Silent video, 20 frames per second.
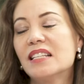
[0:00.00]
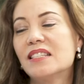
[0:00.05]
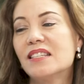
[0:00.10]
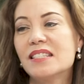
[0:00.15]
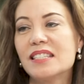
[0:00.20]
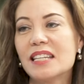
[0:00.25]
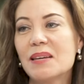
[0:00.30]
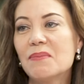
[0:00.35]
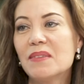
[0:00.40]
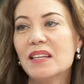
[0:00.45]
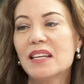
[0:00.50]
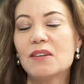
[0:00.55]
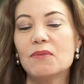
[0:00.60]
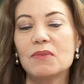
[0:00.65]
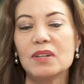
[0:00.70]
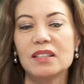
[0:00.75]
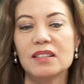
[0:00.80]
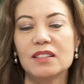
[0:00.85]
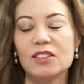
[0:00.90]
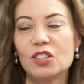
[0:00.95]
It's the same
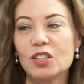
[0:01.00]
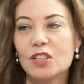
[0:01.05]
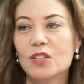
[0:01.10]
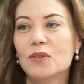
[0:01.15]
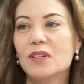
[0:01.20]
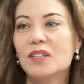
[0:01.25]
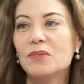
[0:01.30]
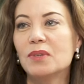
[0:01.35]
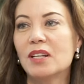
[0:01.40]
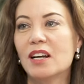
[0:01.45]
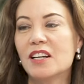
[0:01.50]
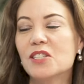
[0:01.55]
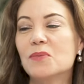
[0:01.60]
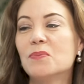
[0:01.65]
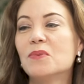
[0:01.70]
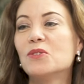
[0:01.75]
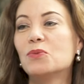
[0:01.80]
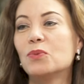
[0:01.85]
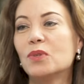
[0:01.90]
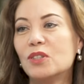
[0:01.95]
thing with children, with
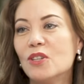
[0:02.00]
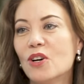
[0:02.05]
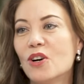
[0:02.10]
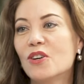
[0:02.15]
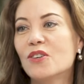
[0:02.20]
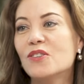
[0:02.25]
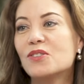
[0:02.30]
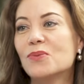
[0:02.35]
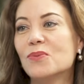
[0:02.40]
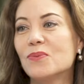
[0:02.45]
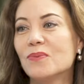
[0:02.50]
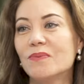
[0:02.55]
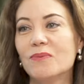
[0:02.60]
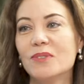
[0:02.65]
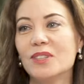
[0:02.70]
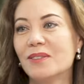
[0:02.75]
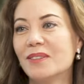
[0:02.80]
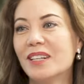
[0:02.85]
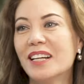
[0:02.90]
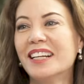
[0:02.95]
husbands, with dogs,
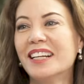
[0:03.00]
with